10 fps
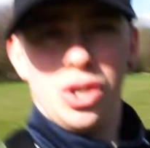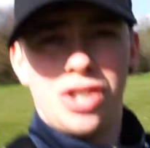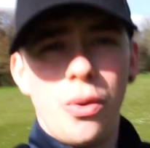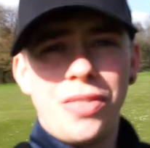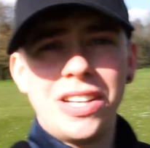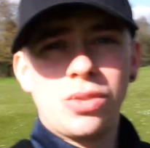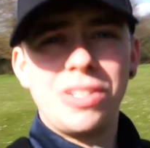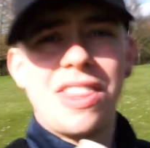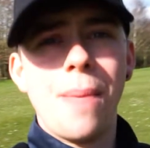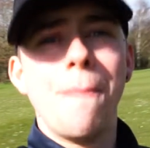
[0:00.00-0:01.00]
So this was
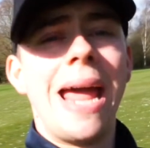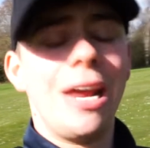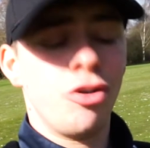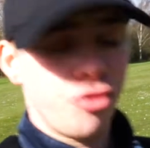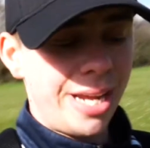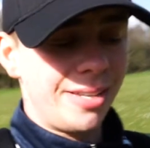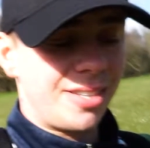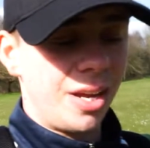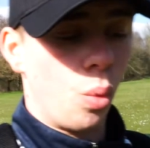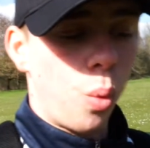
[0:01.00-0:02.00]
the main
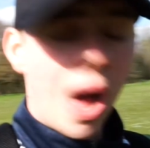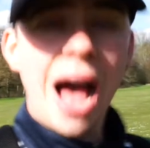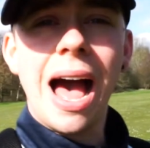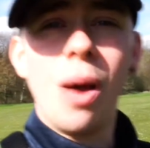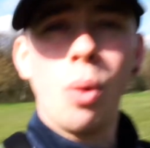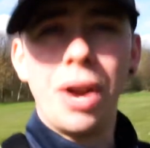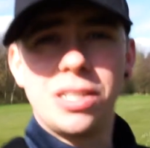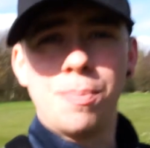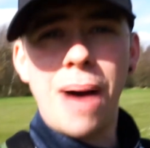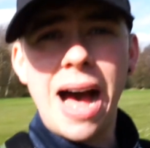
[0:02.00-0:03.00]
reason why I wanted to
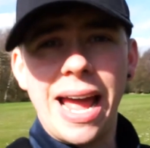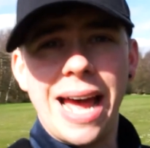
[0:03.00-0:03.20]
buy